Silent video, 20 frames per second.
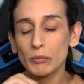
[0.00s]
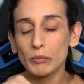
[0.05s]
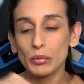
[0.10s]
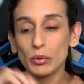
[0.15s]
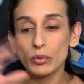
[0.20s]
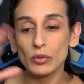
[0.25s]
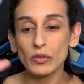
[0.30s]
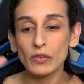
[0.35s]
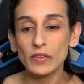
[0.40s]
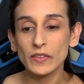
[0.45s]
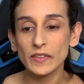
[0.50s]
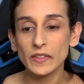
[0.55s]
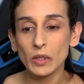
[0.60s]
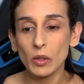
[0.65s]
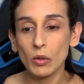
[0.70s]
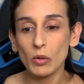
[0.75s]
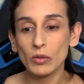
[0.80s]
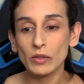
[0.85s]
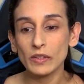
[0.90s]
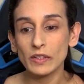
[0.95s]
puts
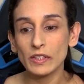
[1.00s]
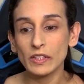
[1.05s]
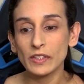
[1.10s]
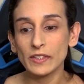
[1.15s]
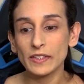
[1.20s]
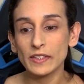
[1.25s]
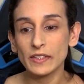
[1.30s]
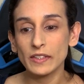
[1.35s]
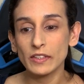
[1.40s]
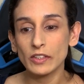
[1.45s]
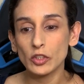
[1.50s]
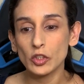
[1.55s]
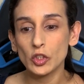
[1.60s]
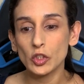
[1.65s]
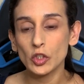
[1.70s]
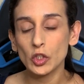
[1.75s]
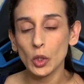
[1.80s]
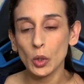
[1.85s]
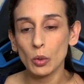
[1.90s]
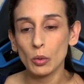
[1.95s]
on this
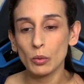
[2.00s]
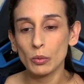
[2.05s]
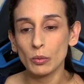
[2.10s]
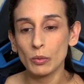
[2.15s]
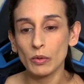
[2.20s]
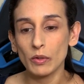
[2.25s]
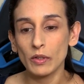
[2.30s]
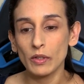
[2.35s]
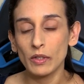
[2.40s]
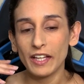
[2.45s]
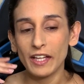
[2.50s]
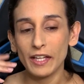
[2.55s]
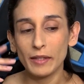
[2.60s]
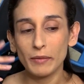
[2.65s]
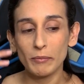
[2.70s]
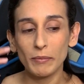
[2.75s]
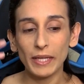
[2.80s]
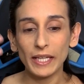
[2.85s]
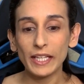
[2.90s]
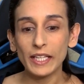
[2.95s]
show
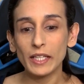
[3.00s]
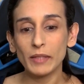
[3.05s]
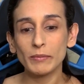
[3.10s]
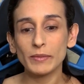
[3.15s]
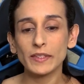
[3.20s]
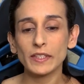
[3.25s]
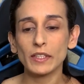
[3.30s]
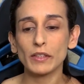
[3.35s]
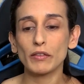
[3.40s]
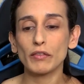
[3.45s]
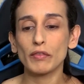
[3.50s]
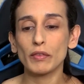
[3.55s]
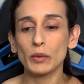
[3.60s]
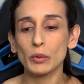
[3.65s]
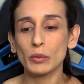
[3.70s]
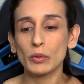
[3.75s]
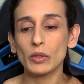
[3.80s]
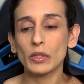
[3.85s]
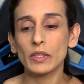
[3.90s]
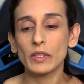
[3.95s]
and make himself
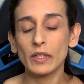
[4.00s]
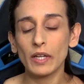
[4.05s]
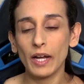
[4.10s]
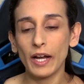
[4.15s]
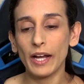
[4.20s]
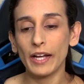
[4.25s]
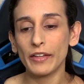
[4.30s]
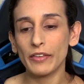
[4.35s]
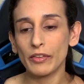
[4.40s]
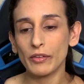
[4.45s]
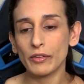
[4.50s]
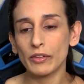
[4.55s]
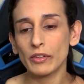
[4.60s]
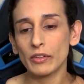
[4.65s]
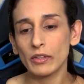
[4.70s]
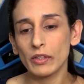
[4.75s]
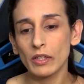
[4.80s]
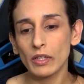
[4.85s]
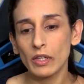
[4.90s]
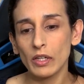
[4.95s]
look
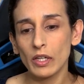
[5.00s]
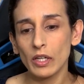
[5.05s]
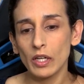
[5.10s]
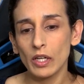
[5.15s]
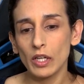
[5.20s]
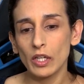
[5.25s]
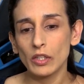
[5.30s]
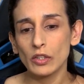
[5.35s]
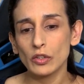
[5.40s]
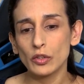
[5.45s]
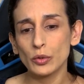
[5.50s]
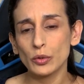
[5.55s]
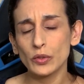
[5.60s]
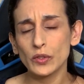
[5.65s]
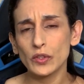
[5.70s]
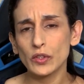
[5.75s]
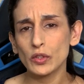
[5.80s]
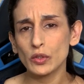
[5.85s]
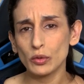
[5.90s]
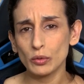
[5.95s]
either too
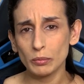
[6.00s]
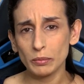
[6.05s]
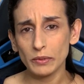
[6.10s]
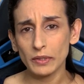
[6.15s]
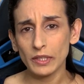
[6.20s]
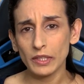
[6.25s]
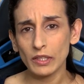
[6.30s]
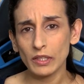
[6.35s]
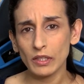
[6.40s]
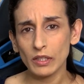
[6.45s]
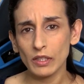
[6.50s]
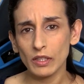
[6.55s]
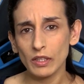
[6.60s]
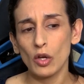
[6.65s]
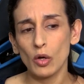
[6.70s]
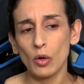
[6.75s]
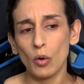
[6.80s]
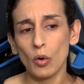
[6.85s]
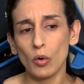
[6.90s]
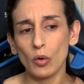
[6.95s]
stupid
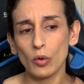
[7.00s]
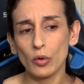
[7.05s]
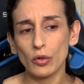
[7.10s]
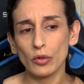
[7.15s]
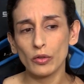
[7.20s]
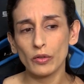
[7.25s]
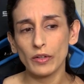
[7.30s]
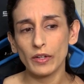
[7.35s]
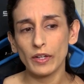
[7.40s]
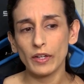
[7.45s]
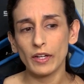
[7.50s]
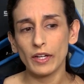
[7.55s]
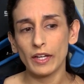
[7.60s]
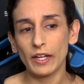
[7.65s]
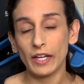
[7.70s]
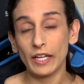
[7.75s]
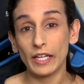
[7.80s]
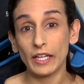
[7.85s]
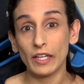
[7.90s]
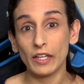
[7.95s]
or
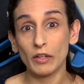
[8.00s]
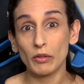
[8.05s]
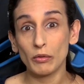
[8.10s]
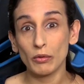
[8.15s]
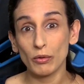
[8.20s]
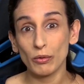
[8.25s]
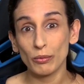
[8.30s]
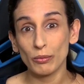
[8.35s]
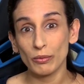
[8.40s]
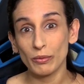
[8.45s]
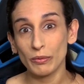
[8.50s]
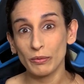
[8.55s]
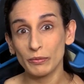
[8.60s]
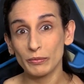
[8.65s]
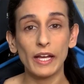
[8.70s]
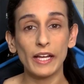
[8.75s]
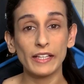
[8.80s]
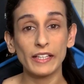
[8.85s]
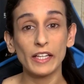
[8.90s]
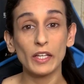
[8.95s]
a hero.
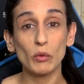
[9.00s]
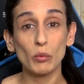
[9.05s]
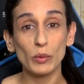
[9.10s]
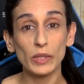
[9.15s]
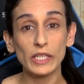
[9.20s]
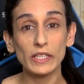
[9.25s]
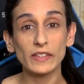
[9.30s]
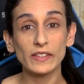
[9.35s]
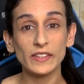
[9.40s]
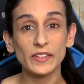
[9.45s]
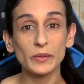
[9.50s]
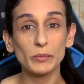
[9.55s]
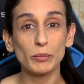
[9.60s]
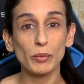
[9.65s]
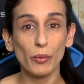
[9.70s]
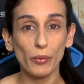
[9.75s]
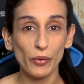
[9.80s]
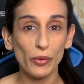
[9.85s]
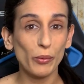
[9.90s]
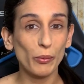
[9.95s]
And he wins
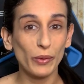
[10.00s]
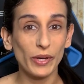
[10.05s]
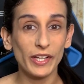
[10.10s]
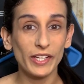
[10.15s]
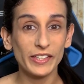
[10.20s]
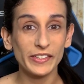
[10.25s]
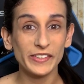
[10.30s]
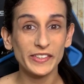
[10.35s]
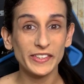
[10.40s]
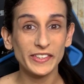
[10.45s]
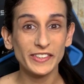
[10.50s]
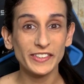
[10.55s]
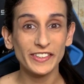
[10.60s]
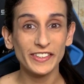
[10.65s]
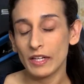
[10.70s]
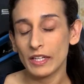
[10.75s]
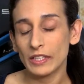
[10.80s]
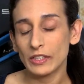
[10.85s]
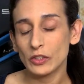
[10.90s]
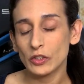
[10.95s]
both ways.
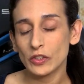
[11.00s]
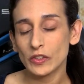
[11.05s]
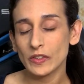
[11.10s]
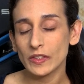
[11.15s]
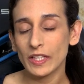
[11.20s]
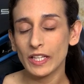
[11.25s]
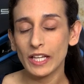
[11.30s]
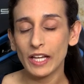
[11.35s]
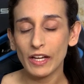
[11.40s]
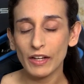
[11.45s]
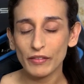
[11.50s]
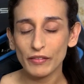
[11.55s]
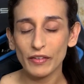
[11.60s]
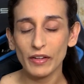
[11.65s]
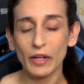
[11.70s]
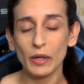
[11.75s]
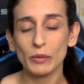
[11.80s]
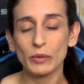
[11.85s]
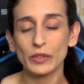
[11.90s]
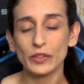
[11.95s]
I just love
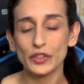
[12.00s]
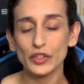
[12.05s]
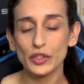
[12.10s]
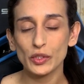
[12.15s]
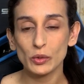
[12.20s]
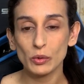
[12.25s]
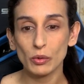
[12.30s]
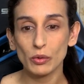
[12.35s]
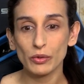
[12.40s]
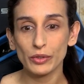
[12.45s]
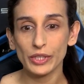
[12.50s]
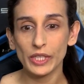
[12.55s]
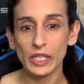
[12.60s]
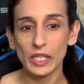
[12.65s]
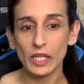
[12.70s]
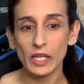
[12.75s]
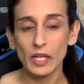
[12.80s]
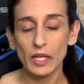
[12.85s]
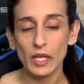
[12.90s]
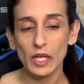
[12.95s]
how the
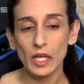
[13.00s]
story